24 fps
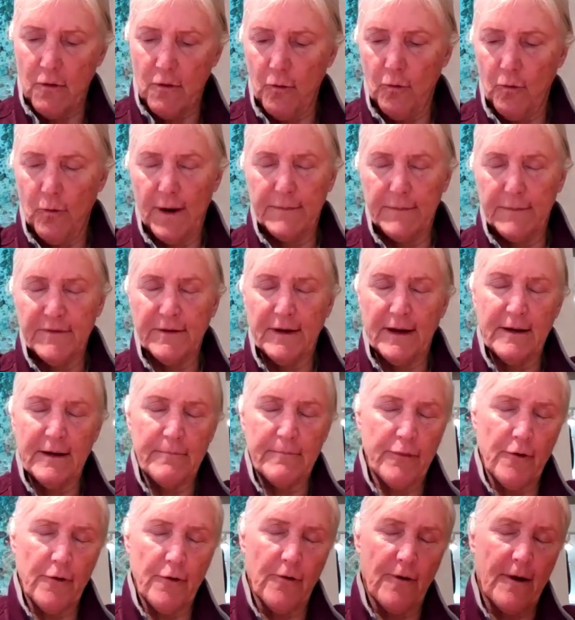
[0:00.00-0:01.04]
whole
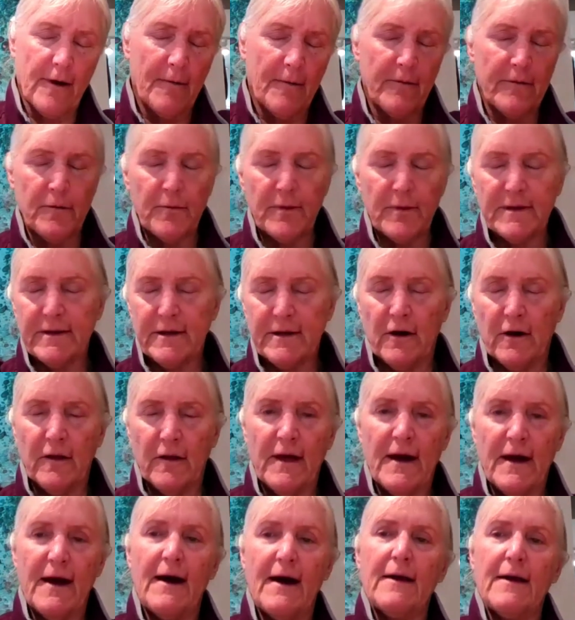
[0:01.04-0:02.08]
website programmer. We did
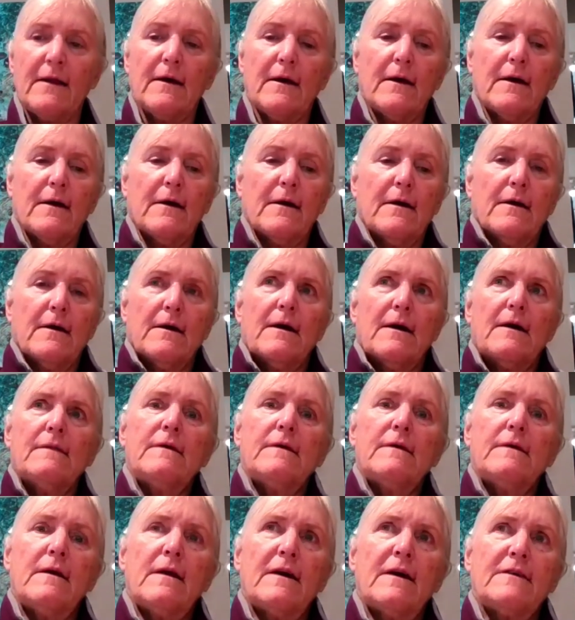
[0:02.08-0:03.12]
all that,
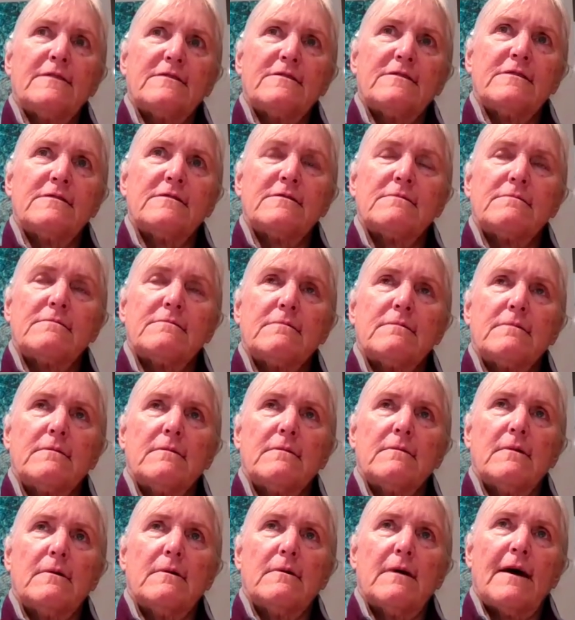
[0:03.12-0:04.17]
and then I just.
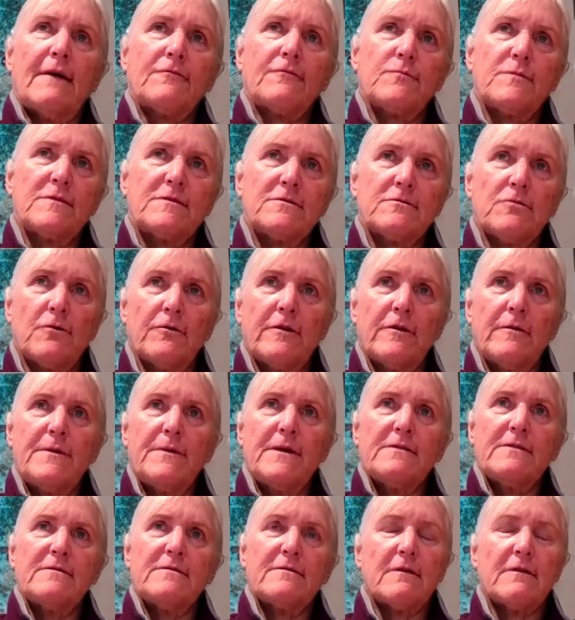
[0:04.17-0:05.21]
After we sold the
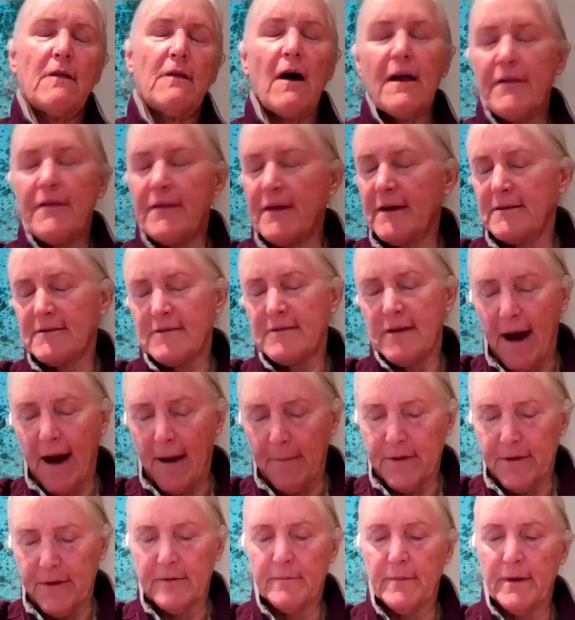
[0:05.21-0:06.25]
business, a lot of things
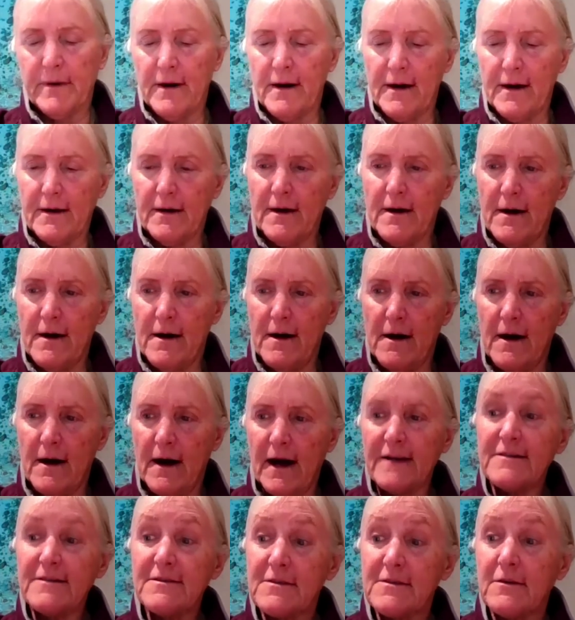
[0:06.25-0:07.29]
happened, but
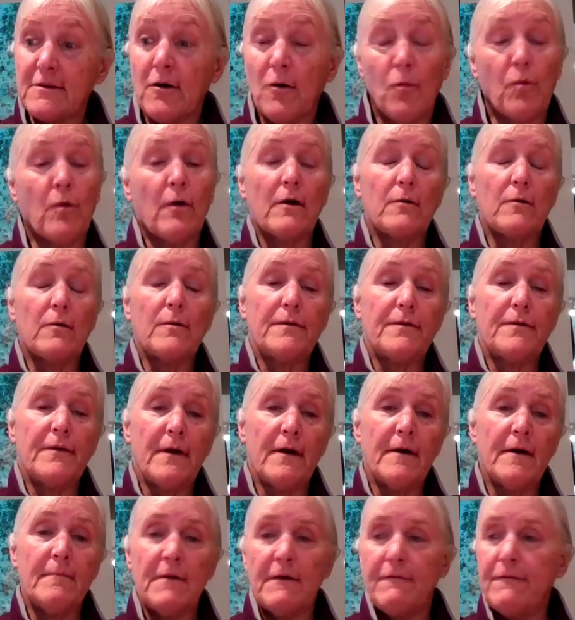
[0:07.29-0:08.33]
I still work with
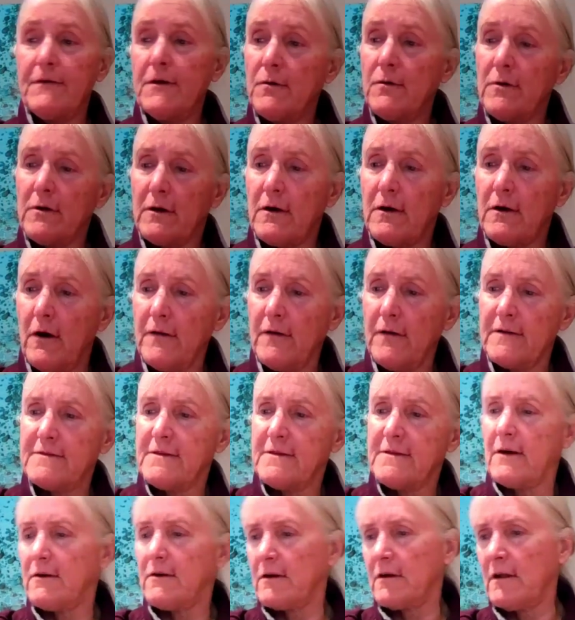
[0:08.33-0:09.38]
them. If you were to call the
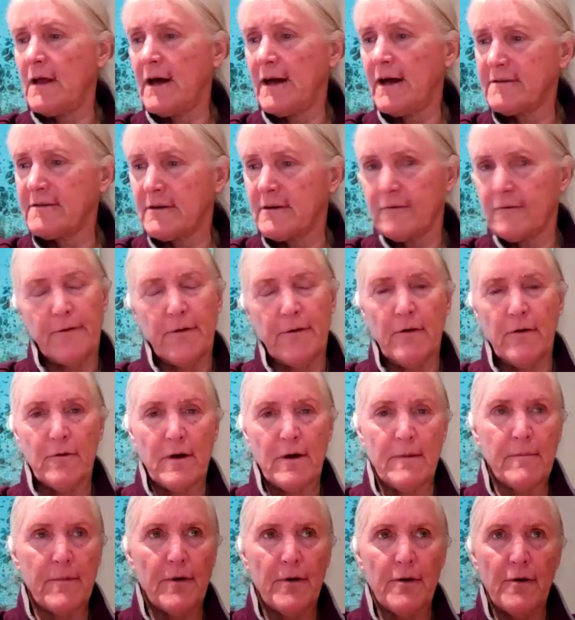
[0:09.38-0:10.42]
Sea Otter Classic
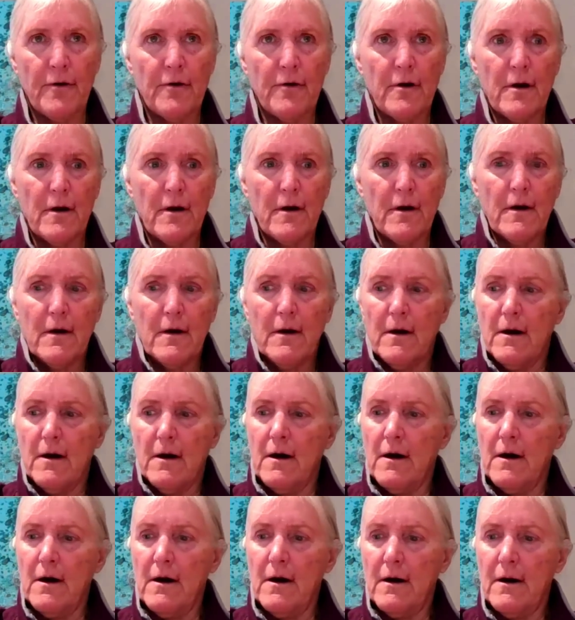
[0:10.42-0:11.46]
phone number,
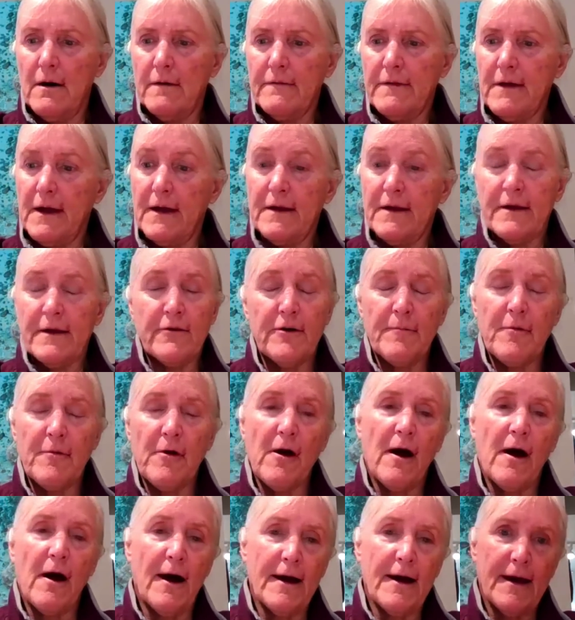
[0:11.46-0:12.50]
the 800
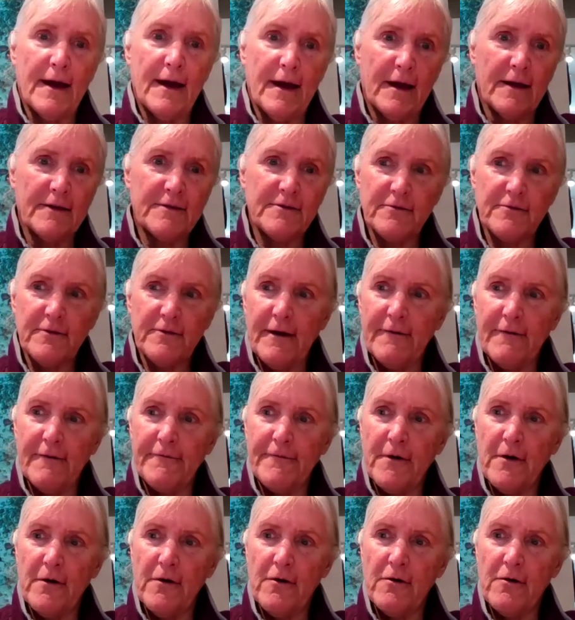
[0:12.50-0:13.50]
number, I answer that